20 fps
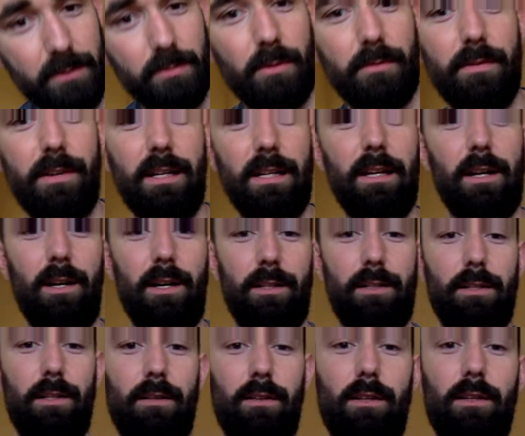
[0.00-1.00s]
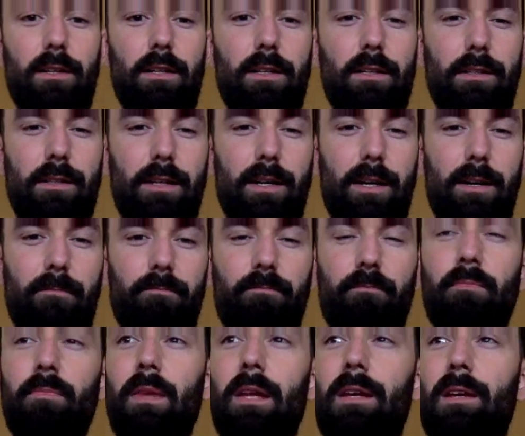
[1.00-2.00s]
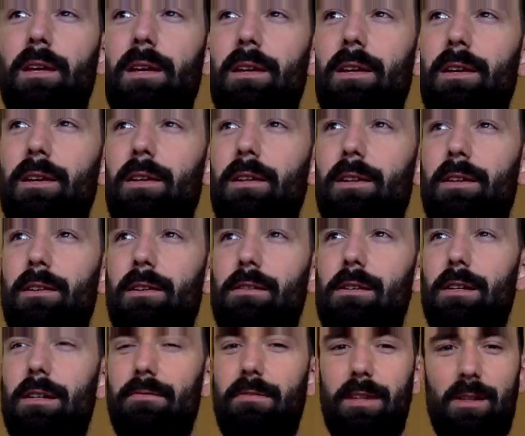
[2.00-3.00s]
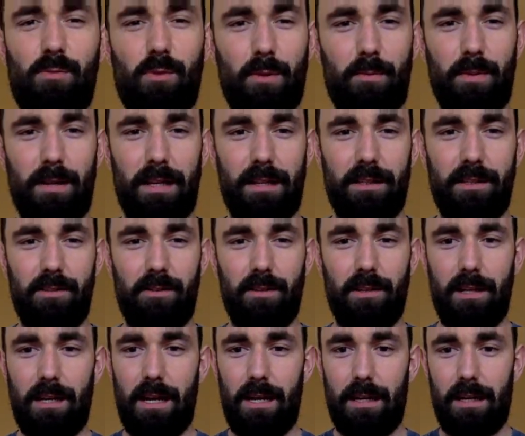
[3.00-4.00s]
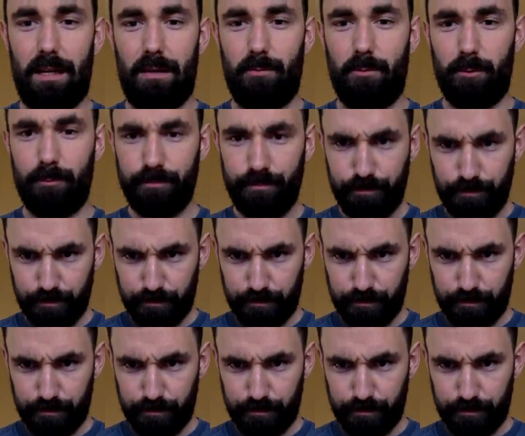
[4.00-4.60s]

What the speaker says: were really hurting, and I didn't really want to play the ukulele anymore,